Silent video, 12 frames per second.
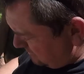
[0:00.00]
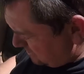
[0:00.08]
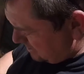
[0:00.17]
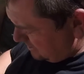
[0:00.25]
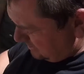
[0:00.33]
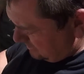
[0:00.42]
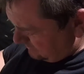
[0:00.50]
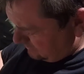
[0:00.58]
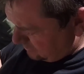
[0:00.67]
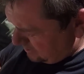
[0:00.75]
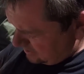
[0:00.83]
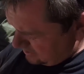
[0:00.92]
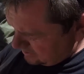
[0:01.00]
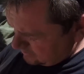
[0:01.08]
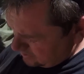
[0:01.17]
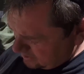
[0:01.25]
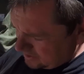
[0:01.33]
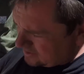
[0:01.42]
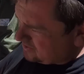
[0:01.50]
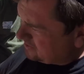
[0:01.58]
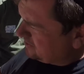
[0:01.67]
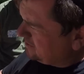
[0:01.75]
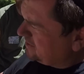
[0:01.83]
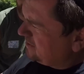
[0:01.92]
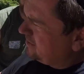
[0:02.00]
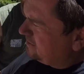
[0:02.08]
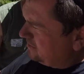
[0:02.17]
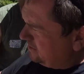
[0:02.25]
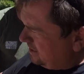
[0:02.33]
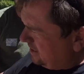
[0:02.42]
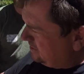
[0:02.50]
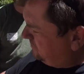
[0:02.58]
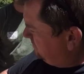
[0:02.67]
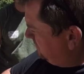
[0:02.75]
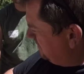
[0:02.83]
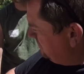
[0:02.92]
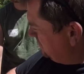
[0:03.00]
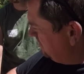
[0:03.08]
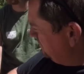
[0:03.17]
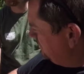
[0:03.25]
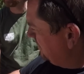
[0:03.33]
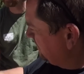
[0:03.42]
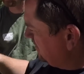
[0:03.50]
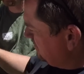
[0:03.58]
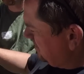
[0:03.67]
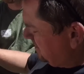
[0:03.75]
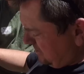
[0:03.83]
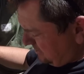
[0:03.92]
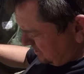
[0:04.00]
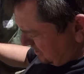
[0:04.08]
for nineteen forty-nine Willys. The Dodge five hundred five cubic inch